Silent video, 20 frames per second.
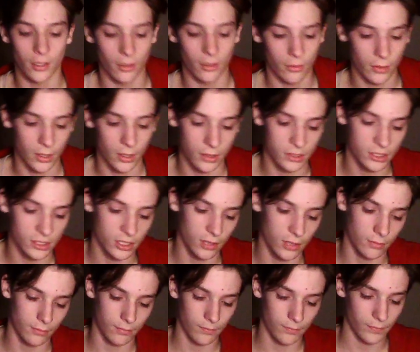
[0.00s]
doing
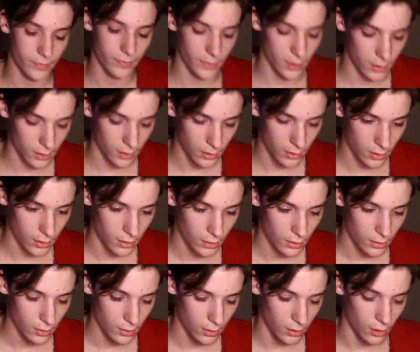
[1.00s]
some,
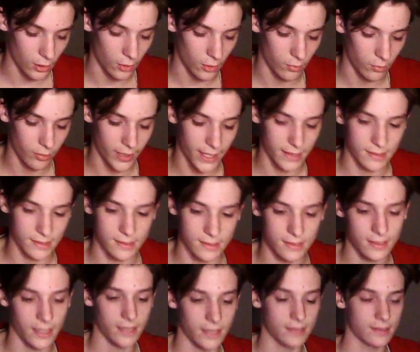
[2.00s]
practice
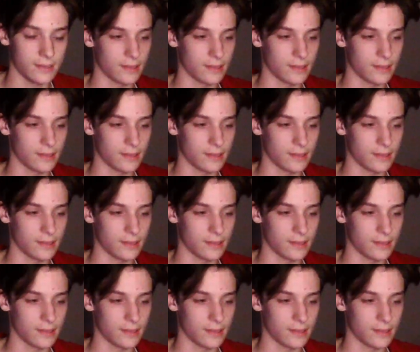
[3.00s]
sets.